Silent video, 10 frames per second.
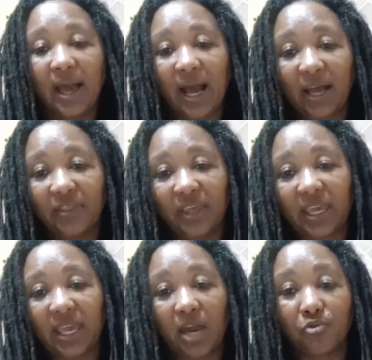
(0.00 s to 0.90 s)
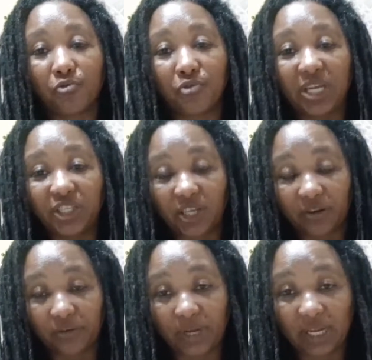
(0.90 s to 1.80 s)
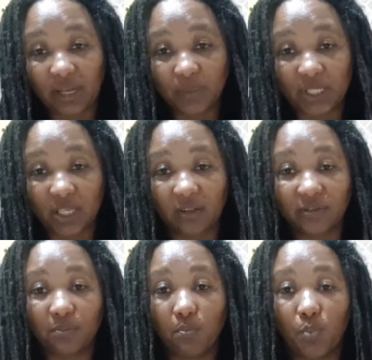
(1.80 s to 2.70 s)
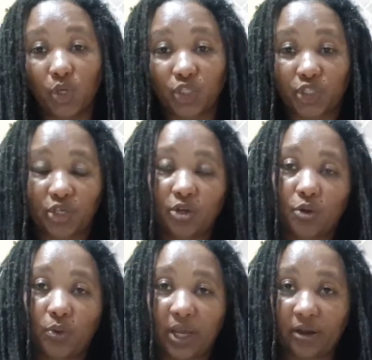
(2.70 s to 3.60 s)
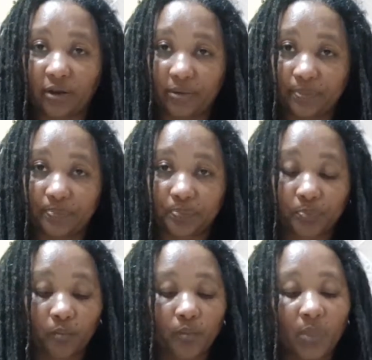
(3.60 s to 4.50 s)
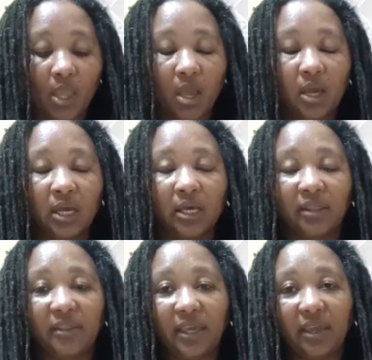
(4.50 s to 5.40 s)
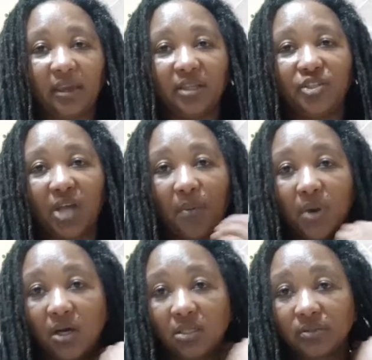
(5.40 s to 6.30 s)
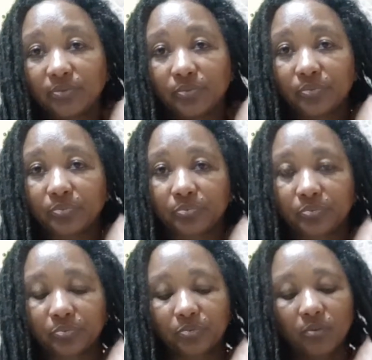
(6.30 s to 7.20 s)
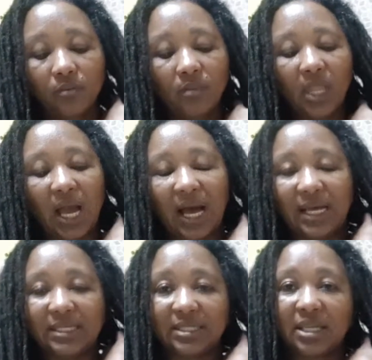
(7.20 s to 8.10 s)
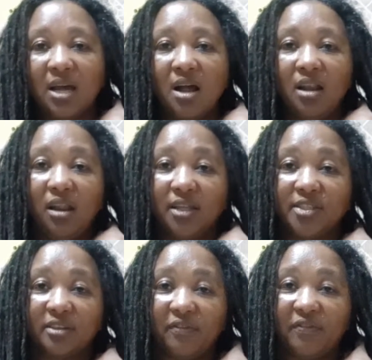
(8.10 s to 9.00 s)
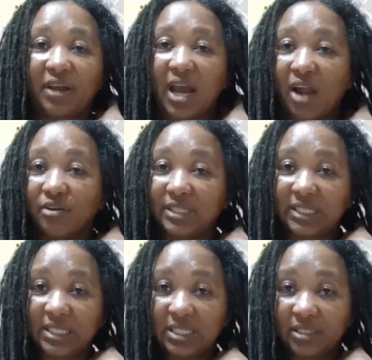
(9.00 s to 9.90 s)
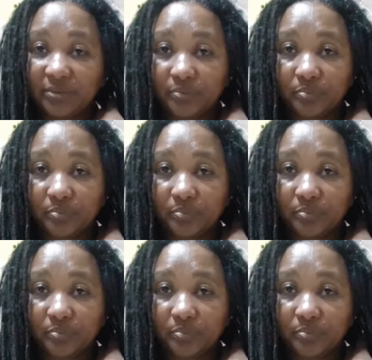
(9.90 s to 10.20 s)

and they can regenerate themselves much quicker. The Jamun has lots of carotene,